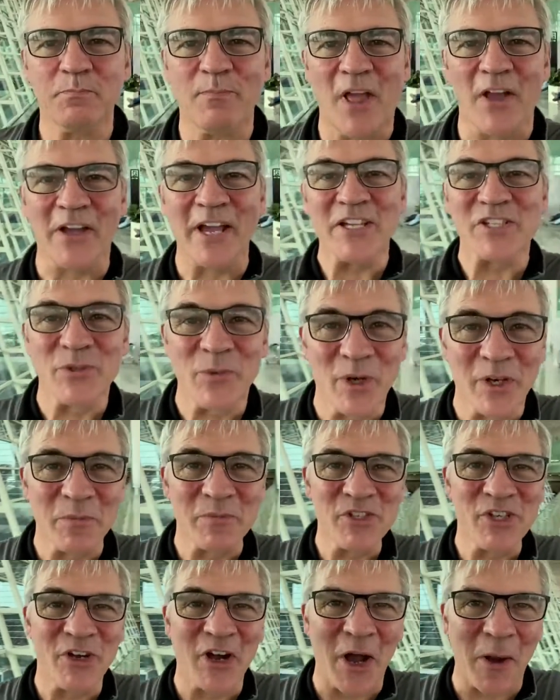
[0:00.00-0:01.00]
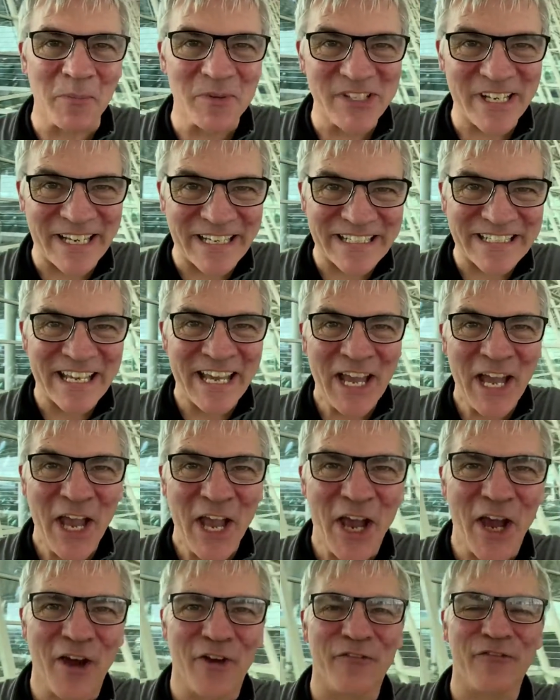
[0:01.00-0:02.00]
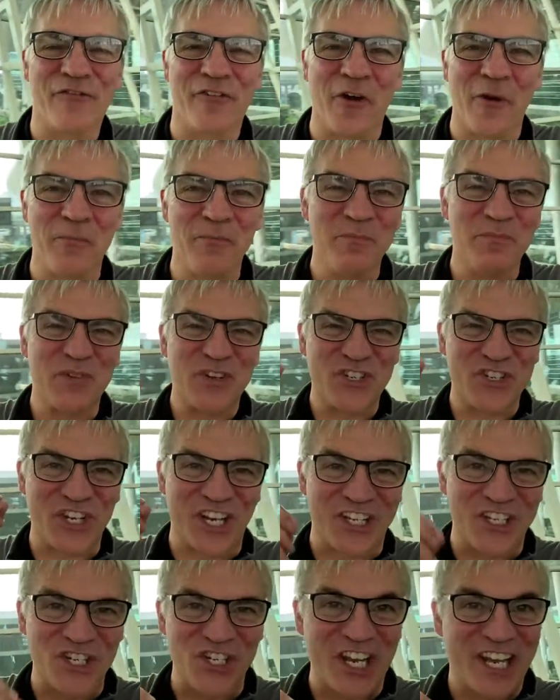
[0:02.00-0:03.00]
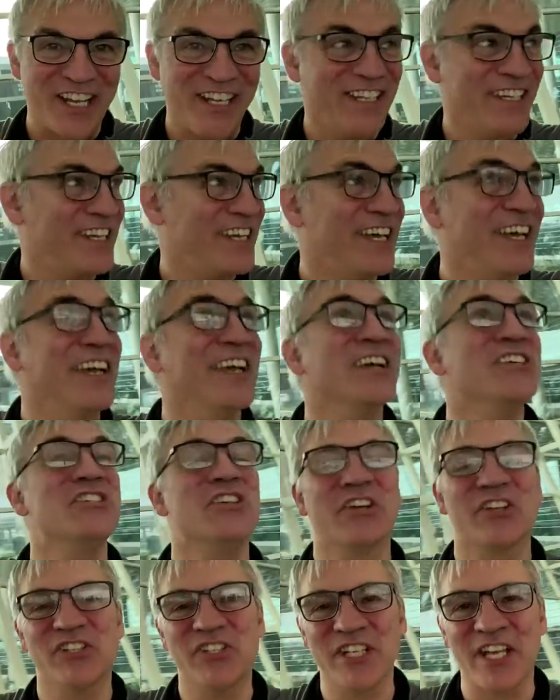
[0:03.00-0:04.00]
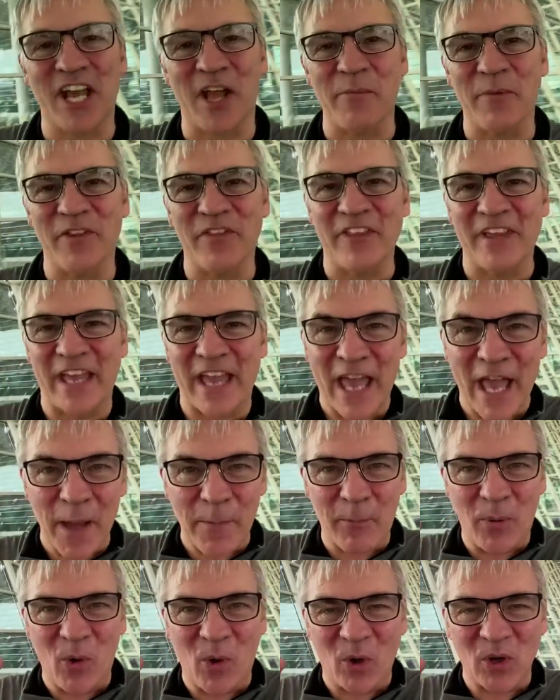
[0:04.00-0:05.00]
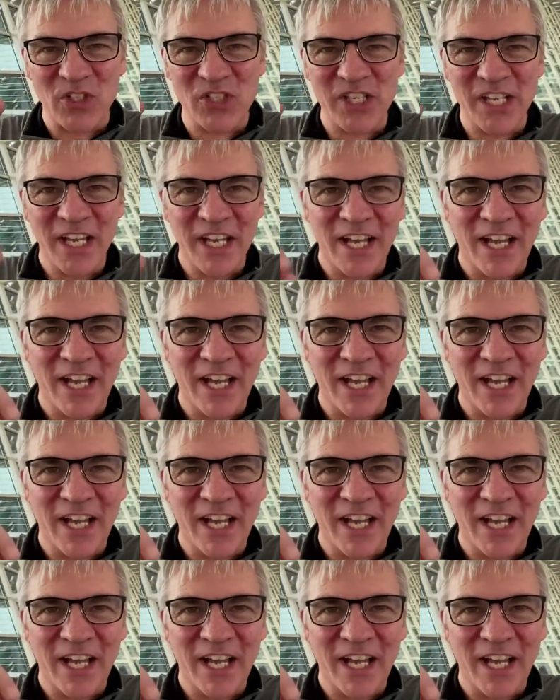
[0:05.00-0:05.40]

Okay, so welcome to your update from Shenzhen. As you can see, I'm at the airport.